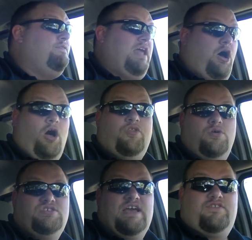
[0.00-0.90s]
Now, all
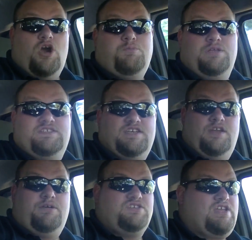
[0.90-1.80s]
those have Copelands in
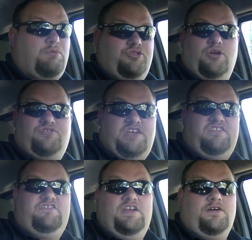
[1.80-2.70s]
them because they were
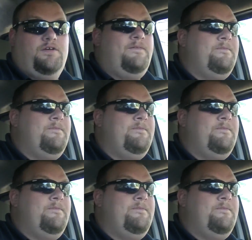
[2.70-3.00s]
13 SEER.